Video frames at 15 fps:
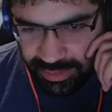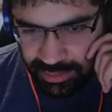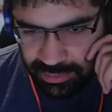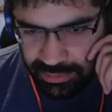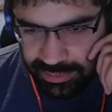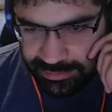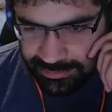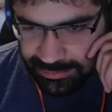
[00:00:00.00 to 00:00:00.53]

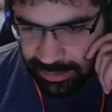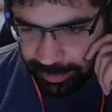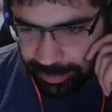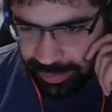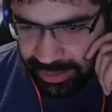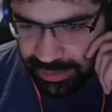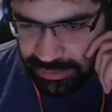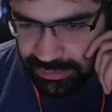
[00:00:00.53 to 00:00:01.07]
this is a
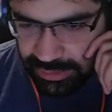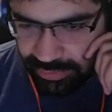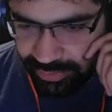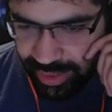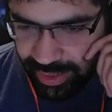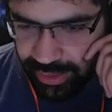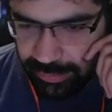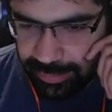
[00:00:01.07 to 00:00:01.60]
PNG
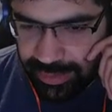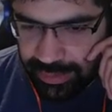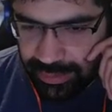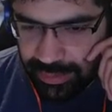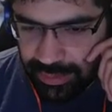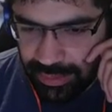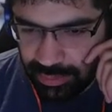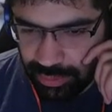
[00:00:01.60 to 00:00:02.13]
file
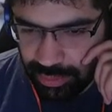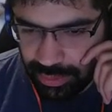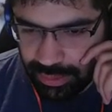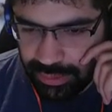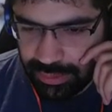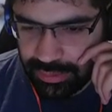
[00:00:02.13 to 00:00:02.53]
being decoded.